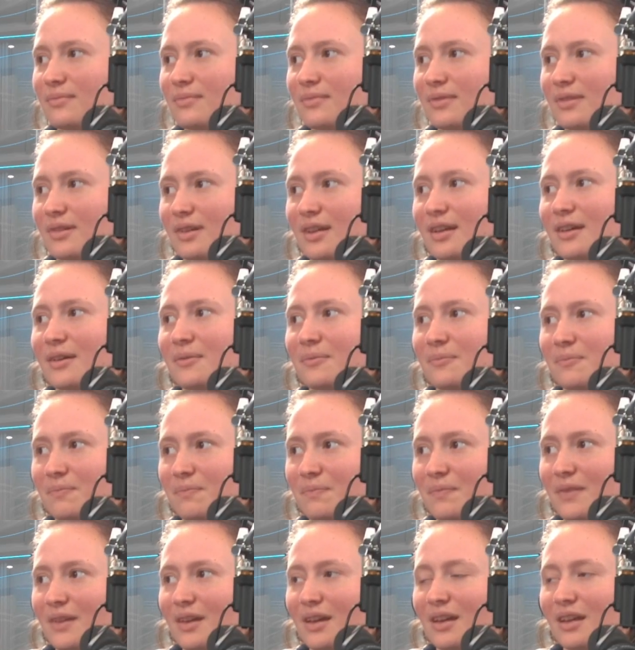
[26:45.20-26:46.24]
Yeah.
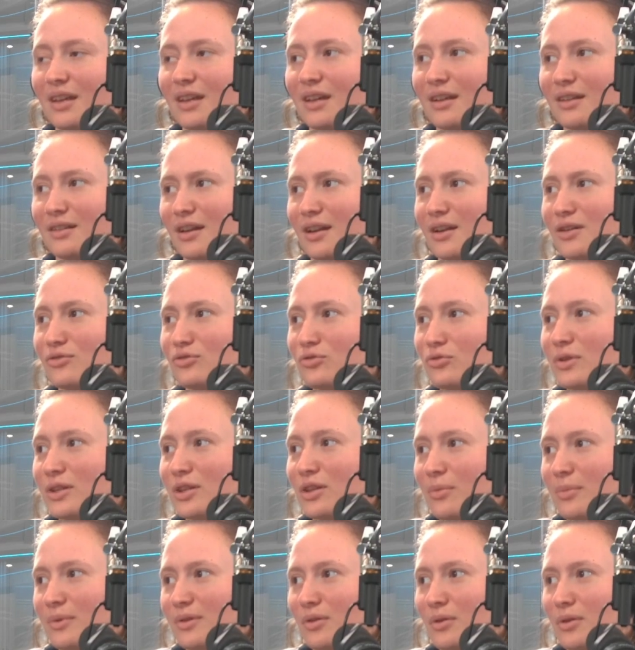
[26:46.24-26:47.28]
There are 3
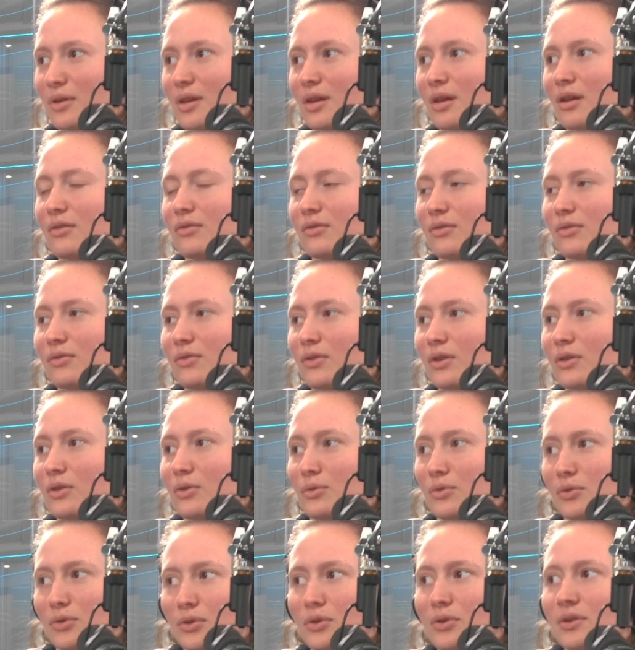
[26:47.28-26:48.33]
dormitories for
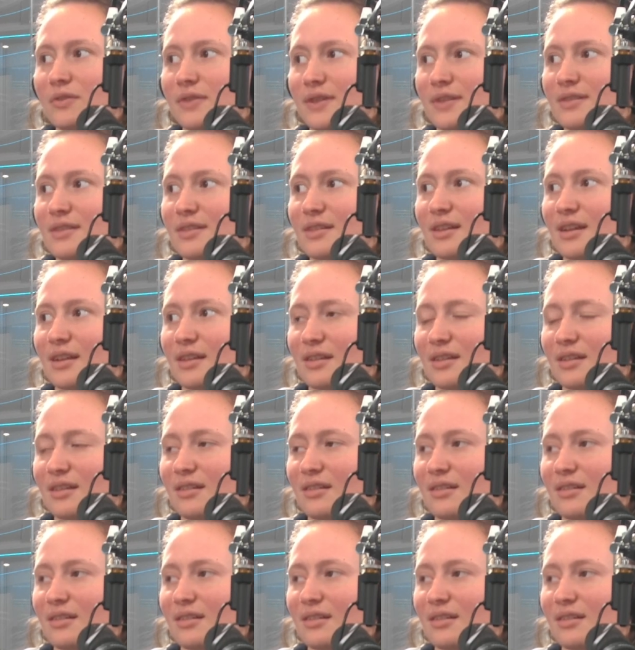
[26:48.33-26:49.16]
the university, I think.